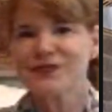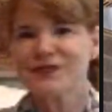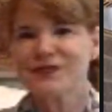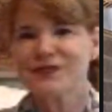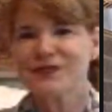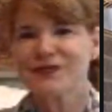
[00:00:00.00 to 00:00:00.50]

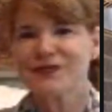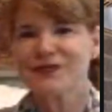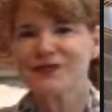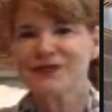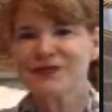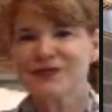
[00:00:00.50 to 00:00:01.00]

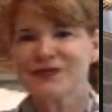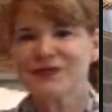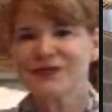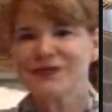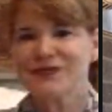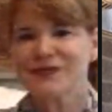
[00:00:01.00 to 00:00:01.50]

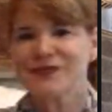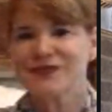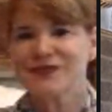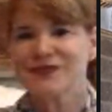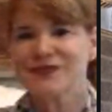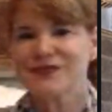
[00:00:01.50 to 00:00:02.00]

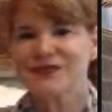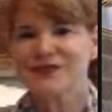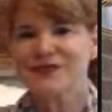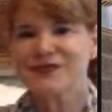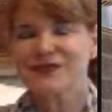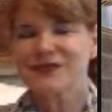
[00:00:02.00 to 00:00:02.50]

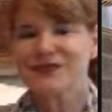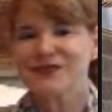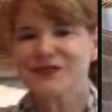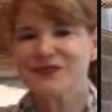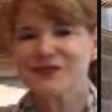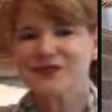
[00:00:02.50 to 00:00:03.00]

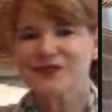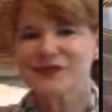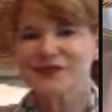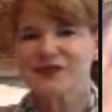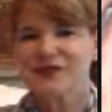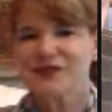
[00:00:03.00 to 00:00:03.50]

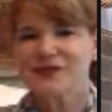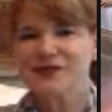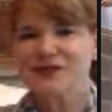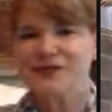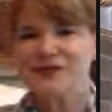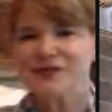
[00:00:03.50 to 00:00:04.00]

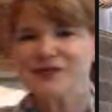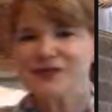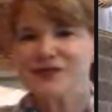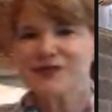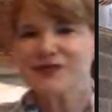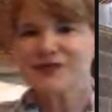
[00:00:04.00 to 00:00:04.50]

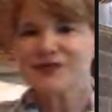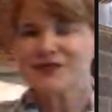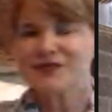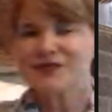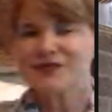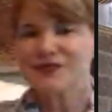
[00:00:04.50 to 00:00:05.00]

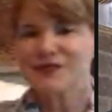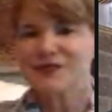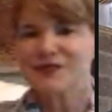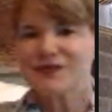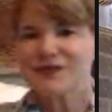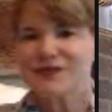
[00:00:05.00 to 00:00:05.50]

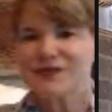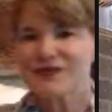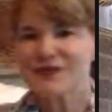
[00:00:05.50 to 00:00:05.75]
(not speaking)